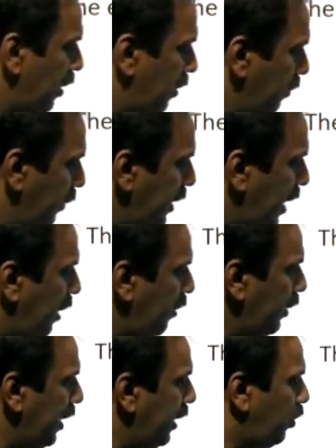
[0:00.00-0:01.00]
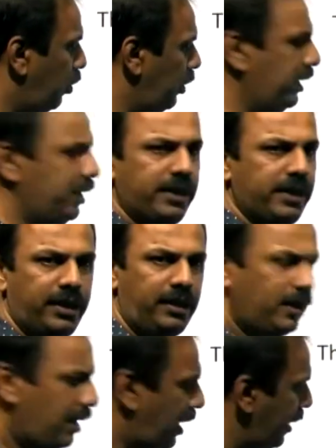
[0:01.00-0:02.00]
we have a coil here,
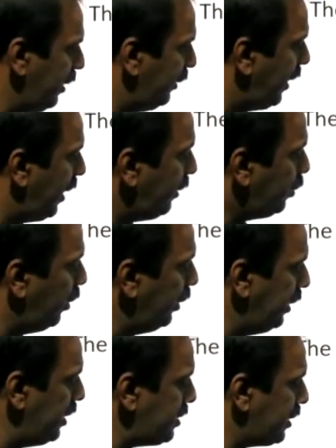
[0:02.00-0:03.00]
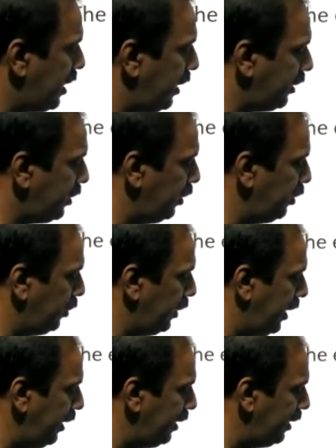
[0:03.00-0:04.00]
and that coil is connected to
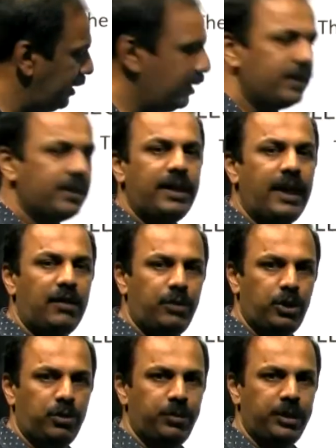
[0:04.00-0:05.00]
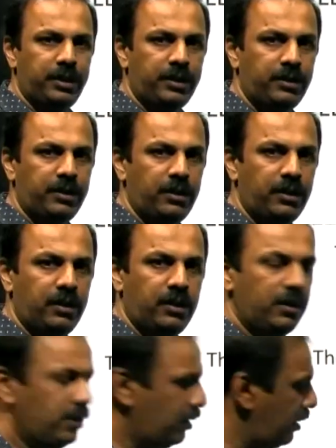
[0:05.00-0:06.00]
a galvanometer.
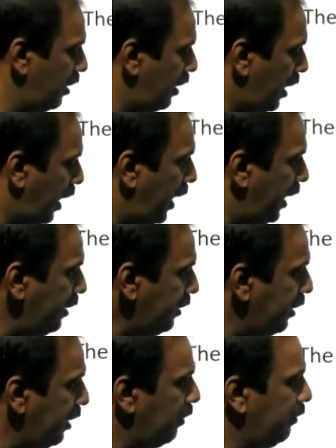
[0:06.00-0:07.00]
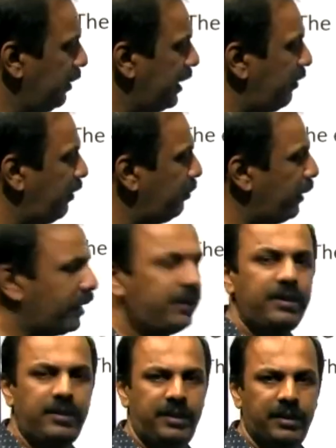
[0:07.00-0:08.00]
And we have a
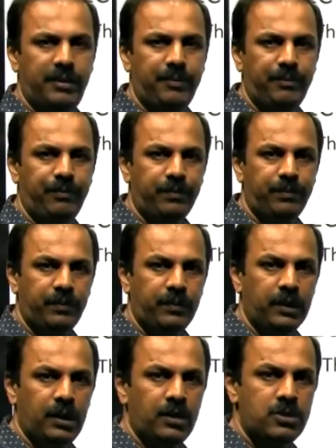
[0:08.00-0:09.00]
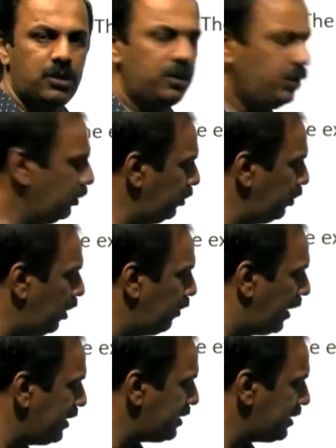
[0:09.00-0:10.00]
magnet here. So you know
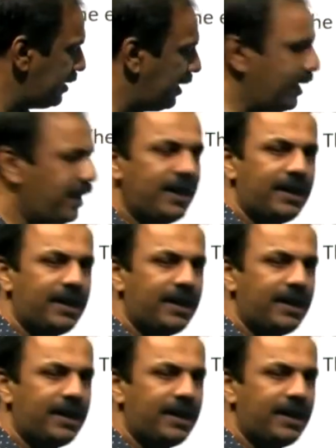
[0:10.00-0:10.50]
what is a